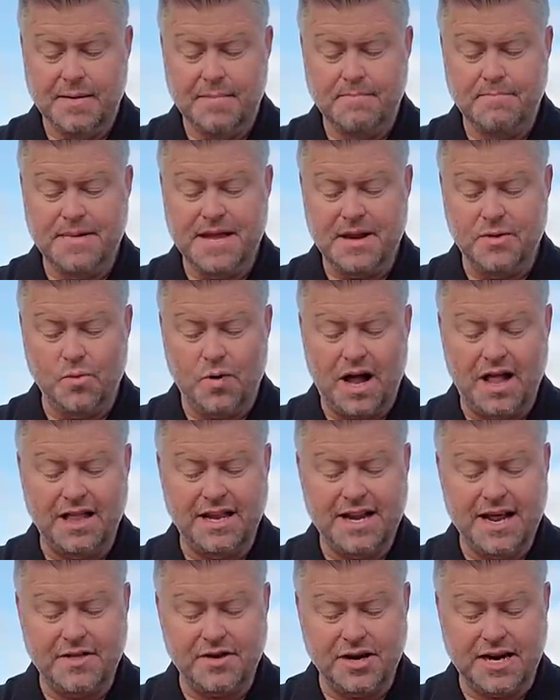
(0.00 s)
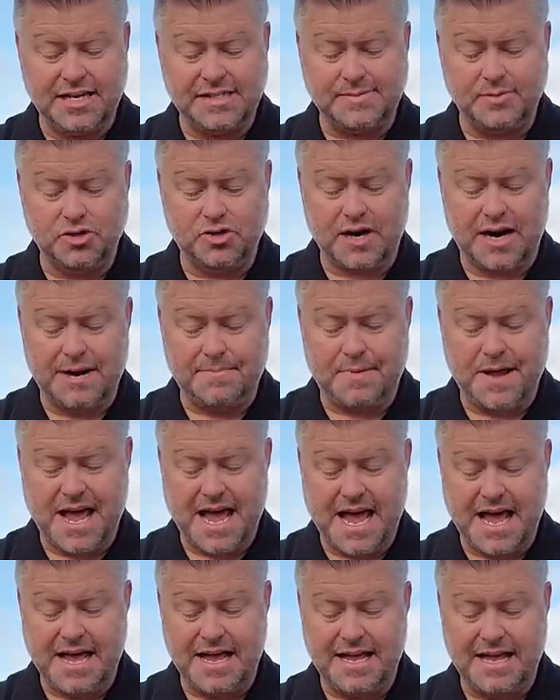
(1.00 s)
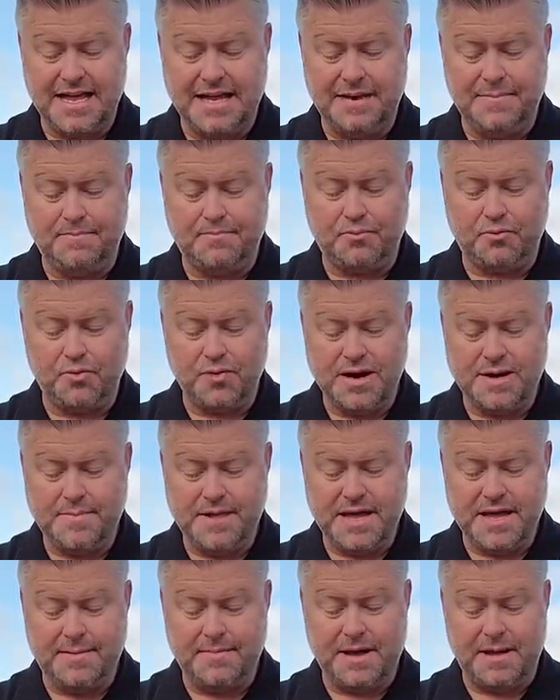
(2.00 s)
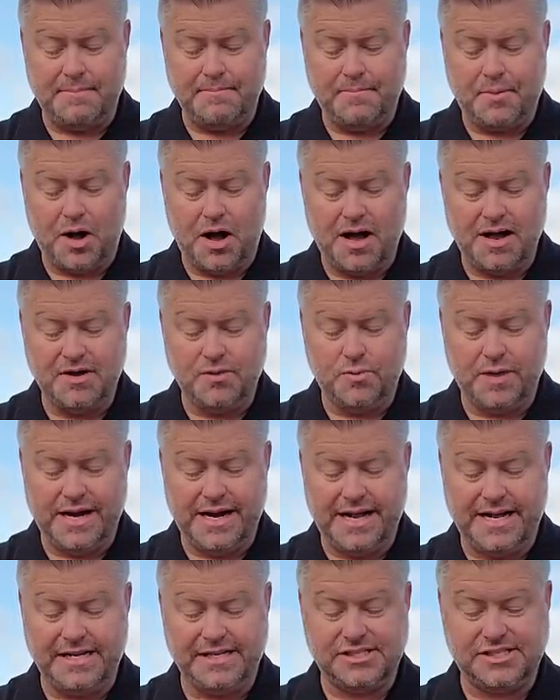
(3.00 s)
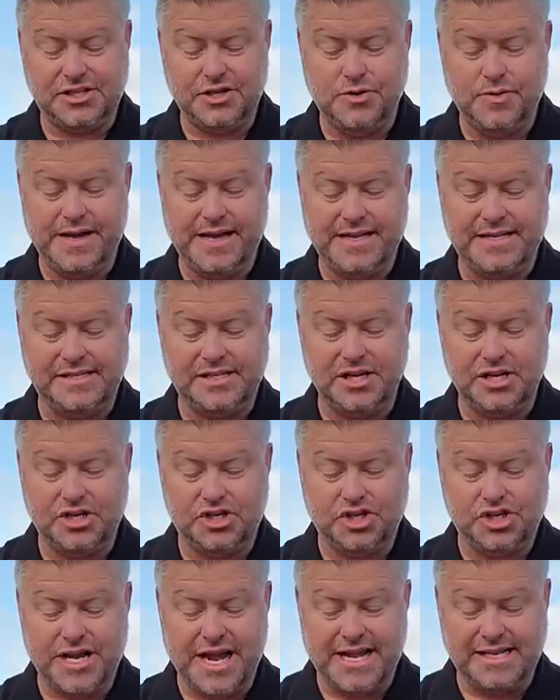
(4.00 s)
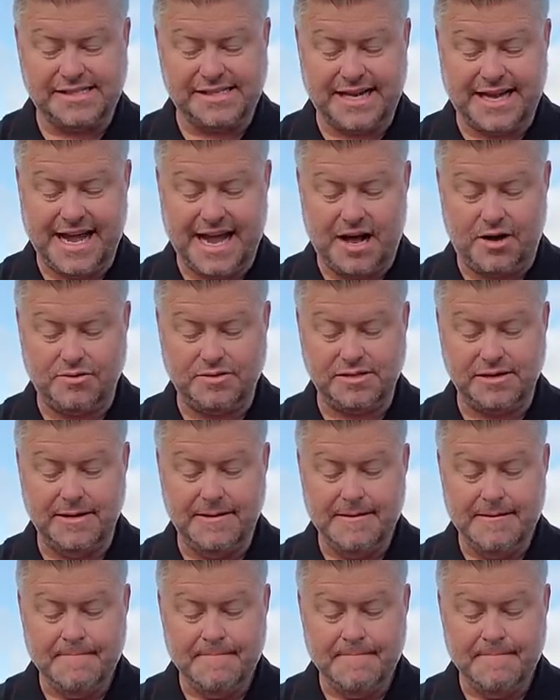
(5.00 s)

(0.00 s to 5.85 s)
Meanwhile, another customer tried to pay in premium bond winnings to his Chase account.